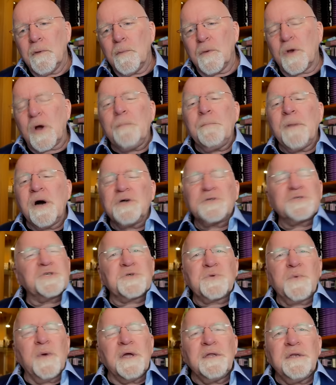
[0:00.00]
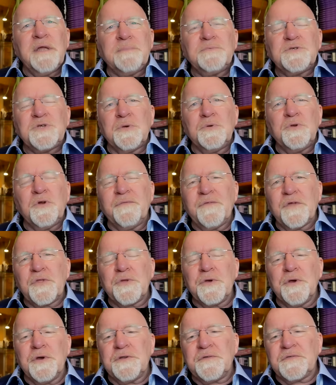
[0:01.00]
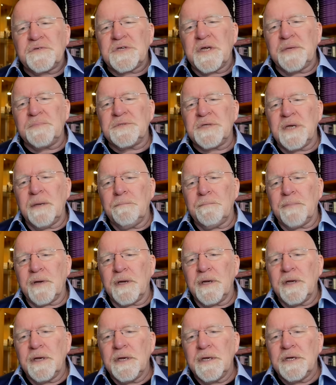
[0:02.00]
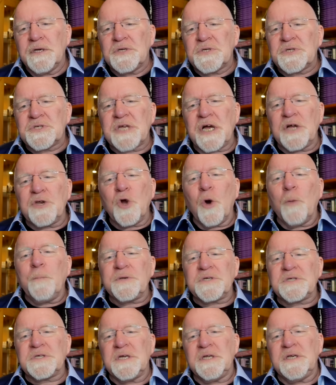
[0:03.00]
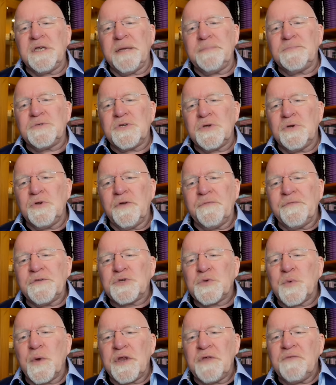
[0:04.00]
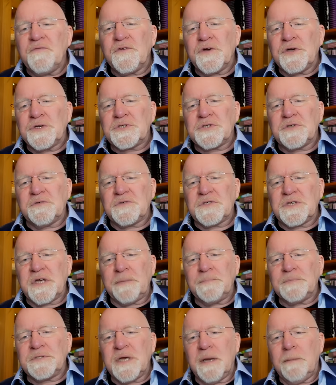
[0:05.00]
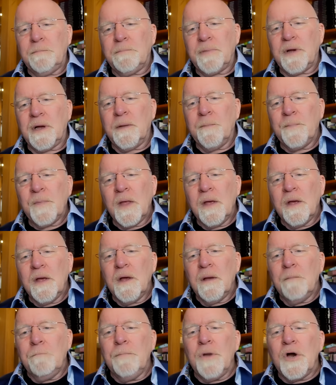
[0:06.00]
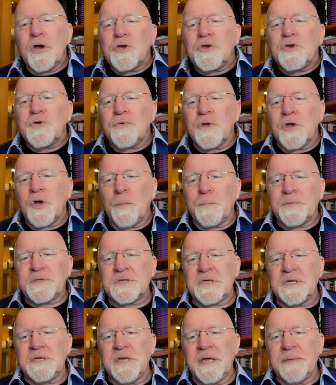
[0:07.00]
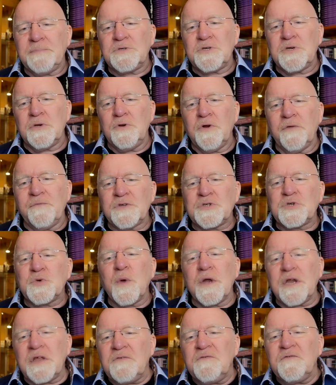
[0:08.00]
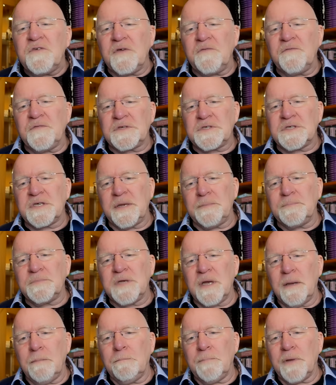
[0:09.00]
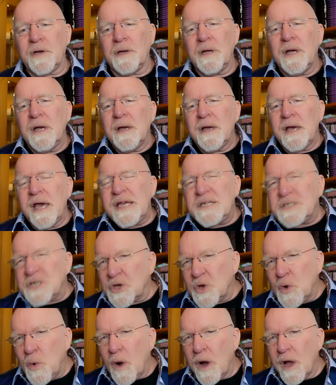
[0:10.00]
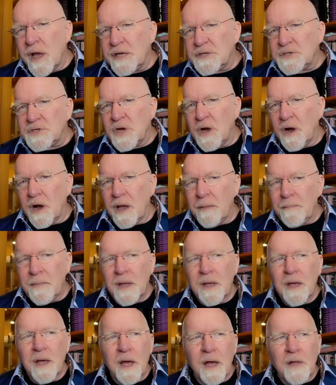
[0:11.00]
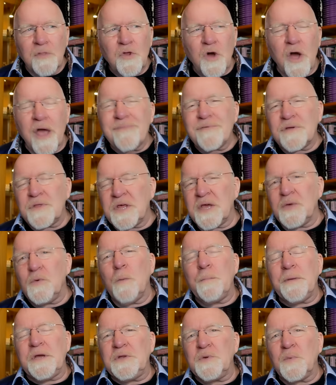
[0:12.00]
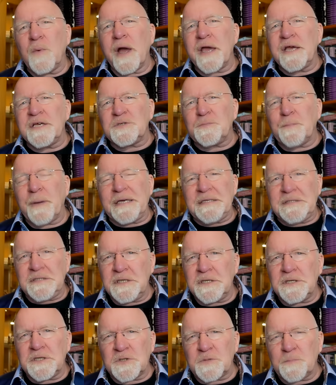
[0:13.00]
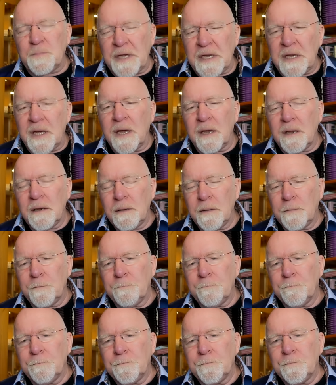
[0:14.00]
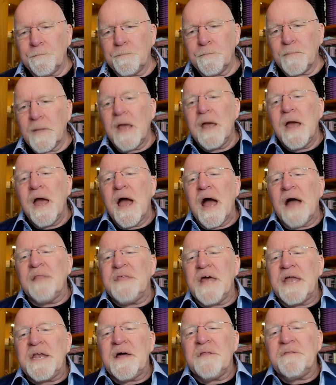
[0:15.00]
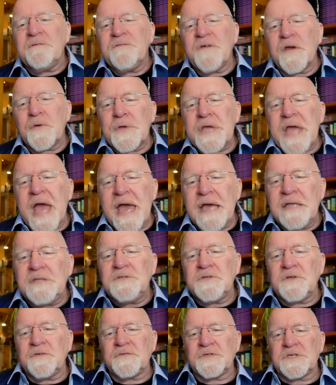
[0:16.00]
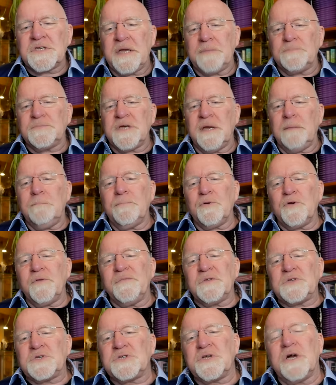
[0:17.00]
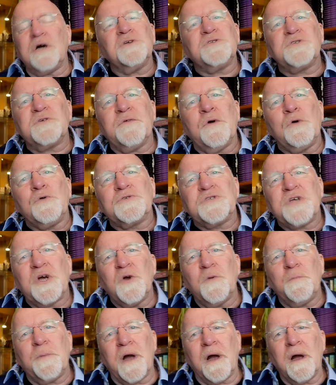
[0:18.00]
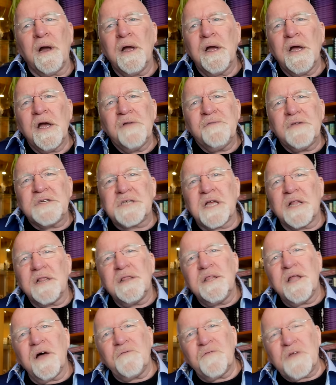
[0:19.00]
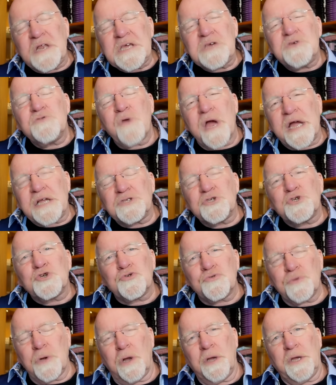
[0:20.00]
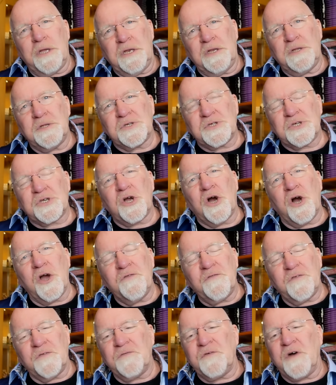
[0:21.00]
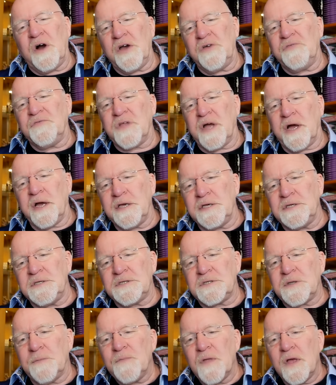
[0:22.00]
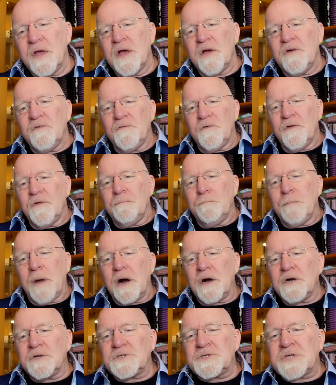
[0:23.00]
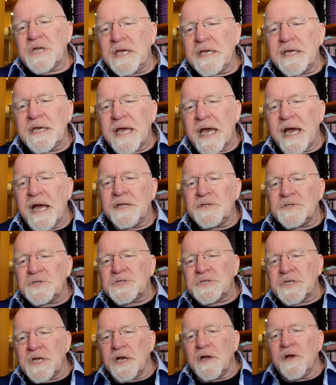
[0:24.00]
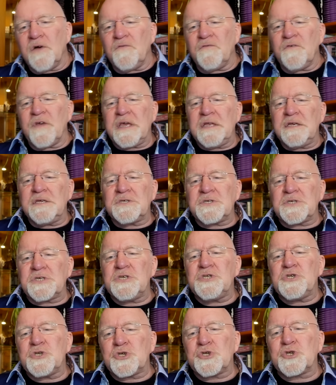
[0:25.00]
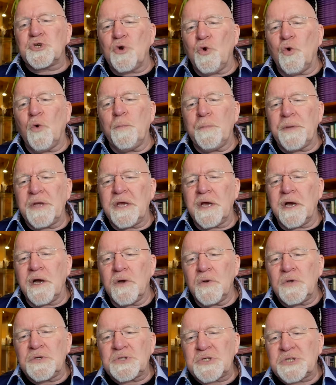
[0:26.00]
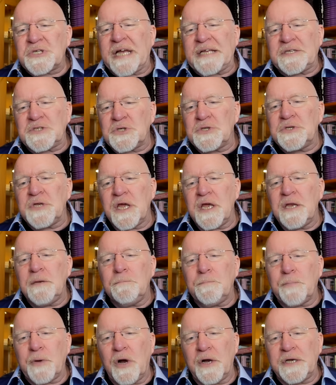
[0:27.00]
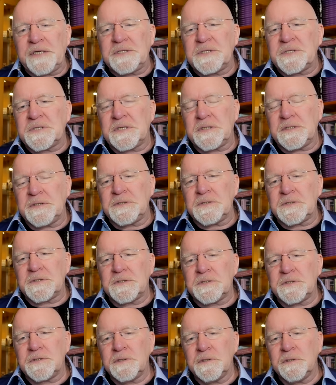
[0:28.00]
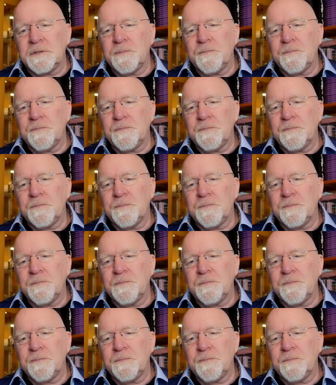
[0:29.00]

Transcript: We've got Mars square Neptune on the third of September. Sun opposite Neptune on the twenty-first of September. Mercury opposite Neptune on the twenty-fifth of September. It's a quiet time. Not everything will be the way it's painted as being. And then at the very end of September and the start of October, there's a lovely grand trine in the sky for five days. Mars in Cancer, Venus in Scorpio, Saturn in Pisces.